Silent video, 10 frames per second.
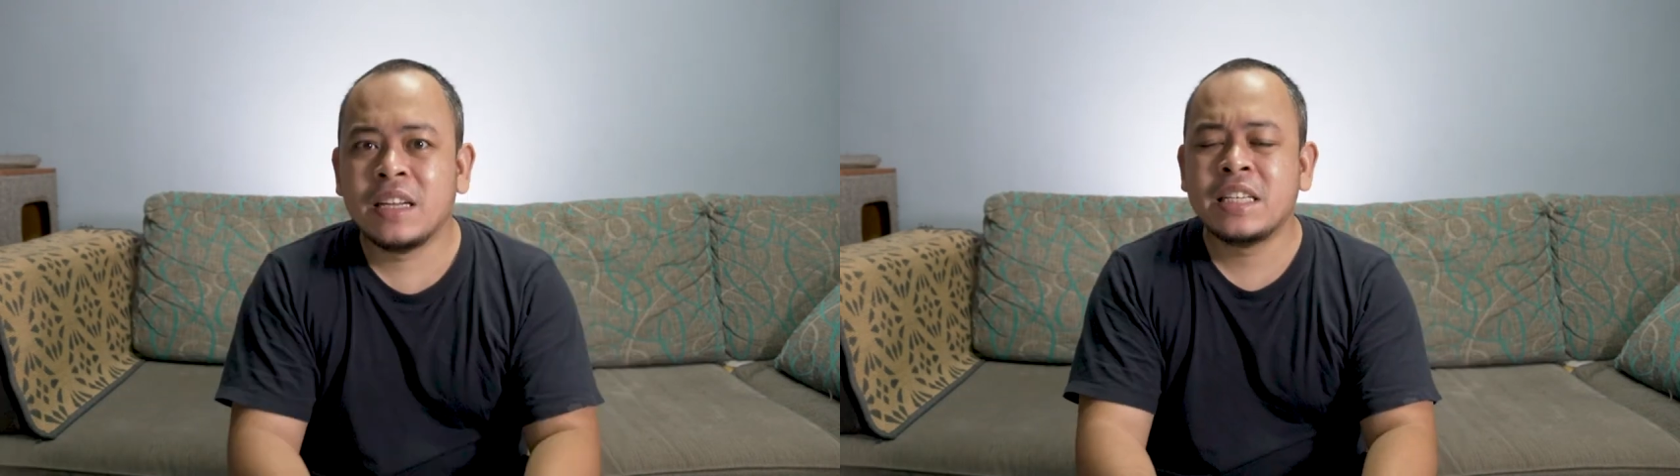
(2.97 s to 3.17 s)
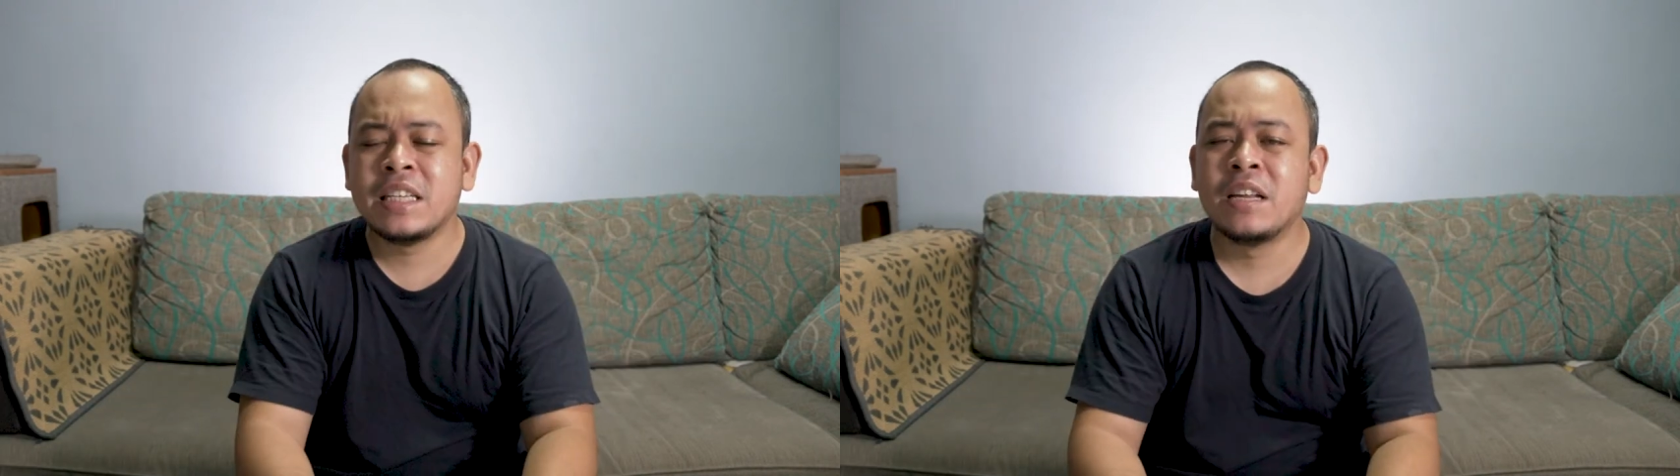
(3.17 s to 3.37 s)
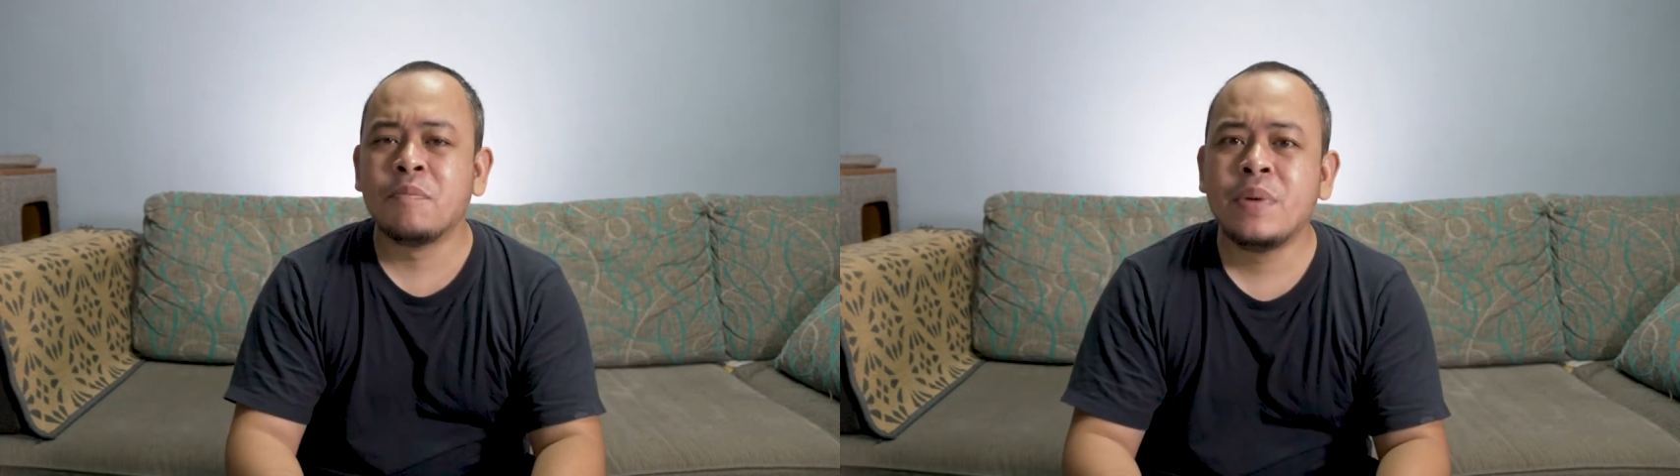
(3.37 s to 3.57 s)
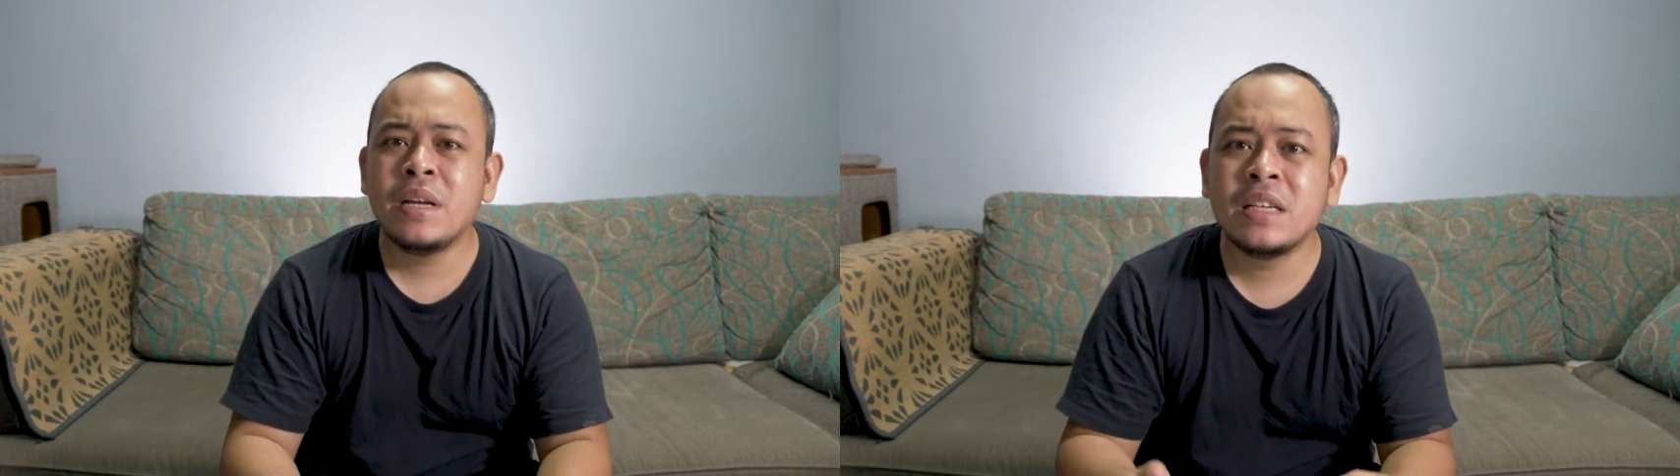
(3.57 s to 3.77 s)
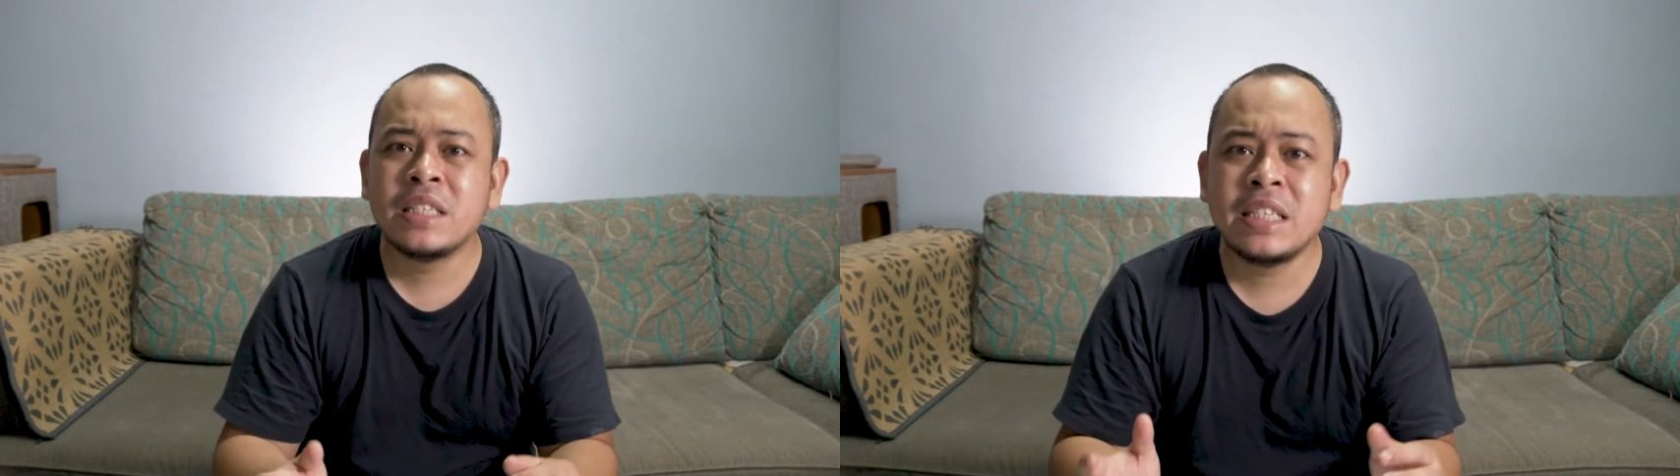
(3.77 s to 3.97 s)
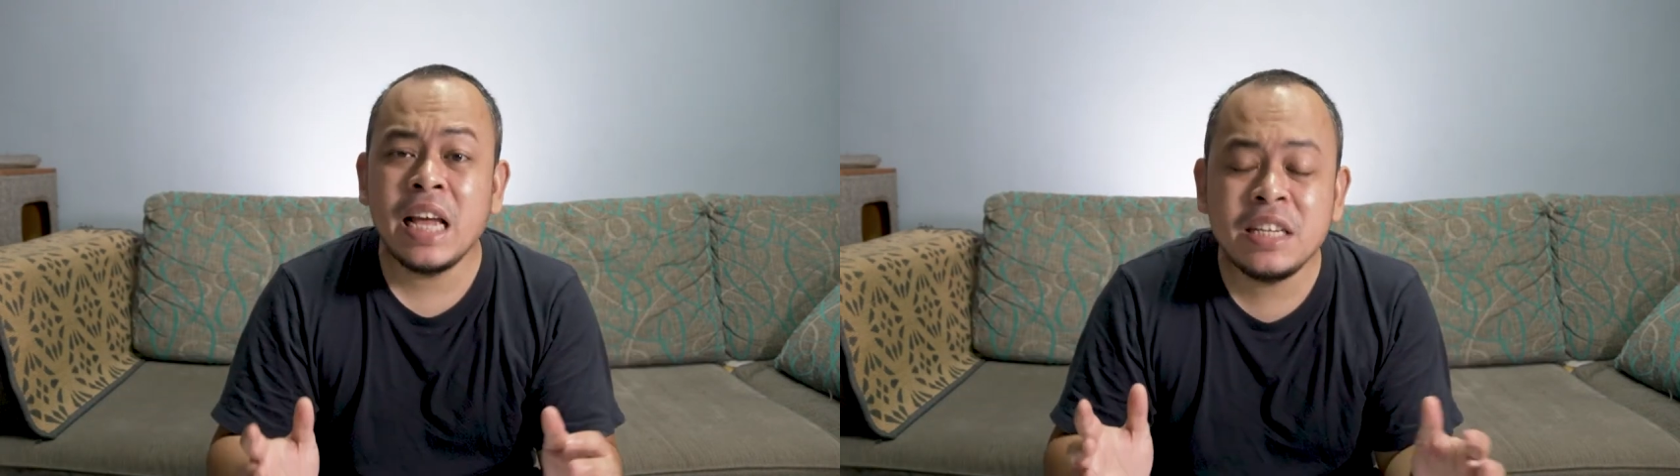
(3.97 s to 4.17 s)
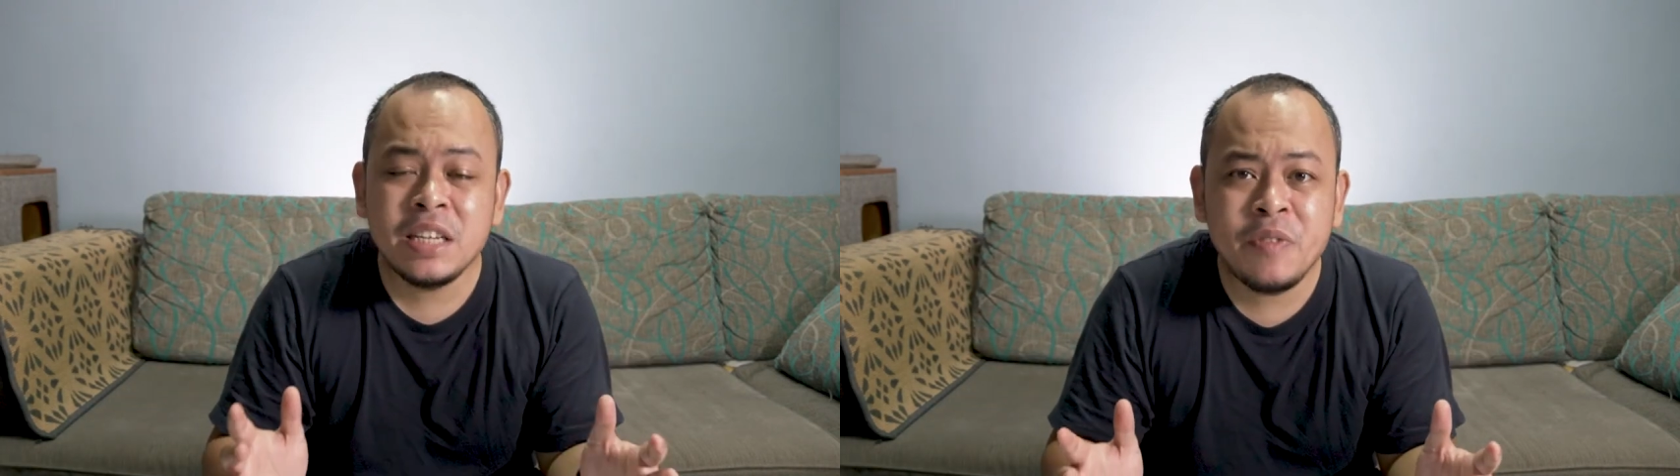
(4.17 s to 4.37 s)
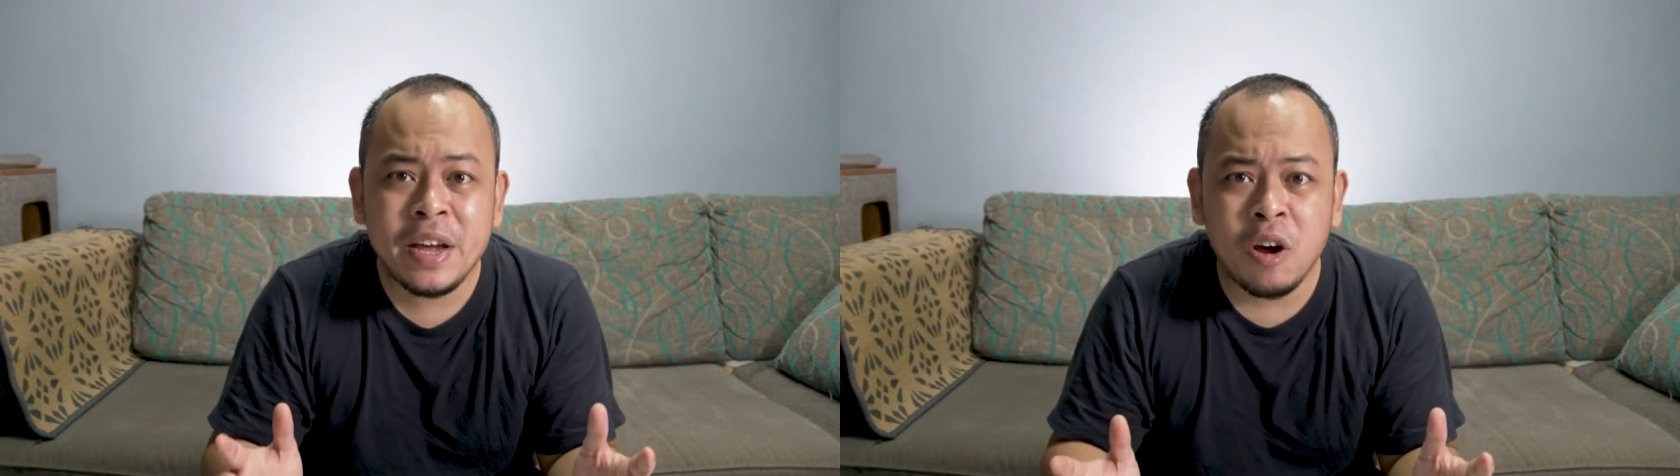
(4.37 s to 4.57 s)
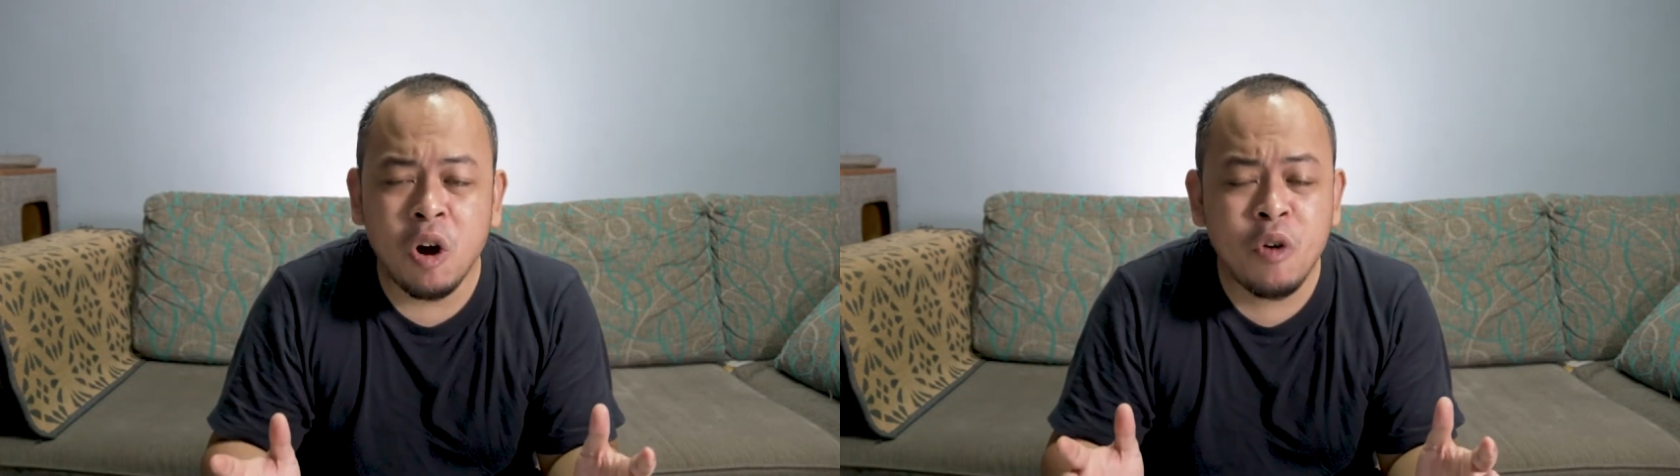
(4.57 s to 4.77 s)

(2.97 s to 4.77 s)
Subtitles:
This is the biggest sales event